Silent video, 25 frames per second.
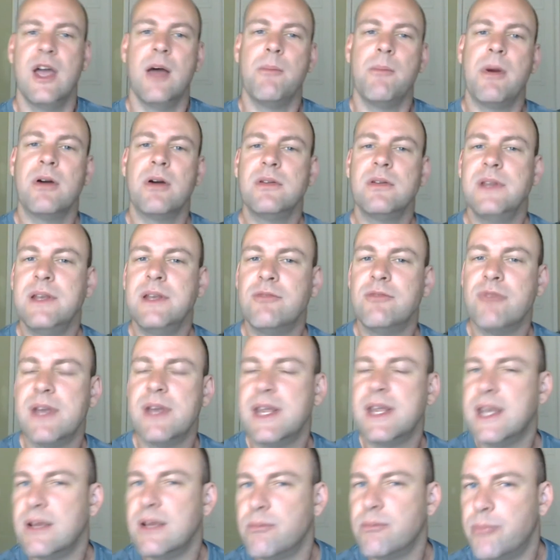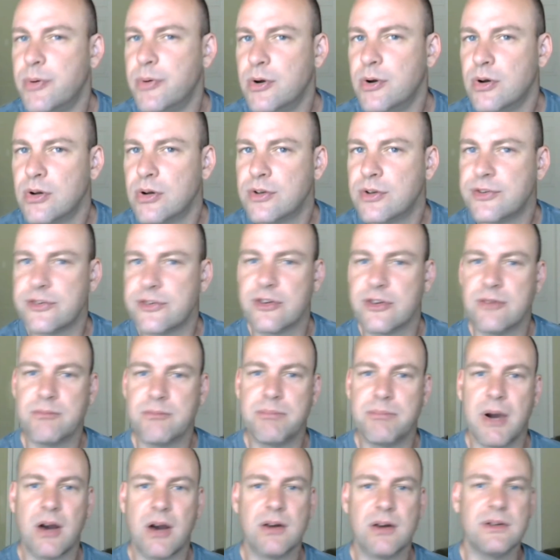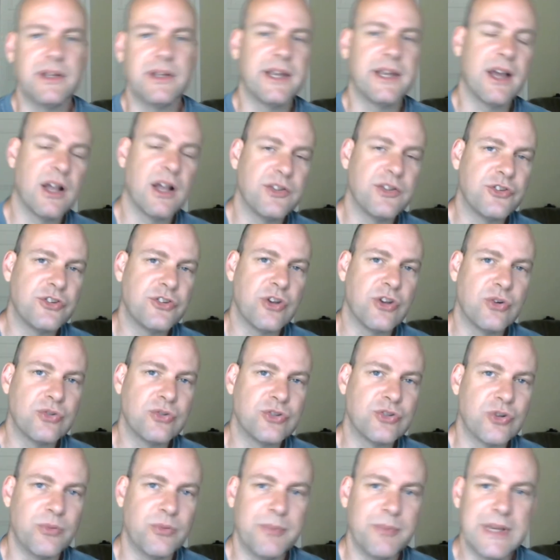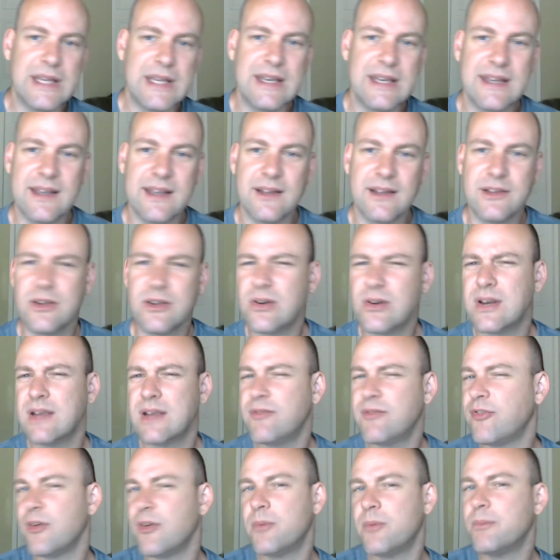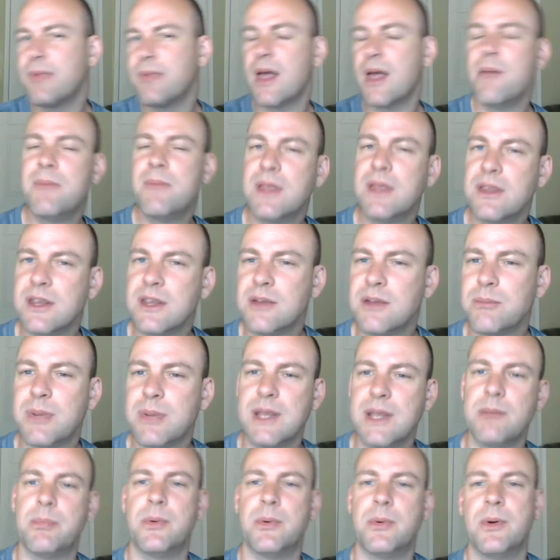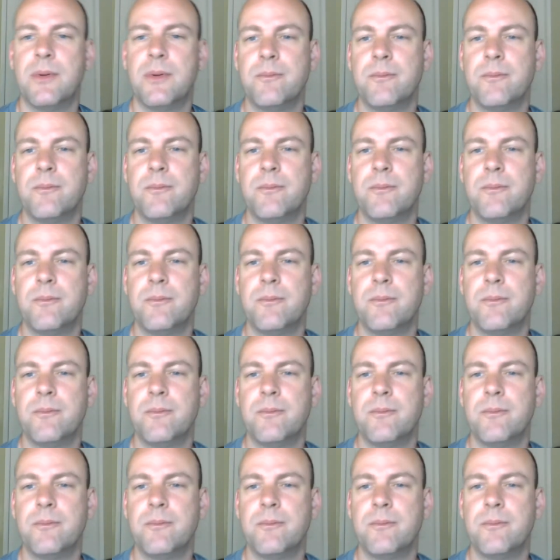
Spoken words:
partly reading books and partly on social media, learning from a million people.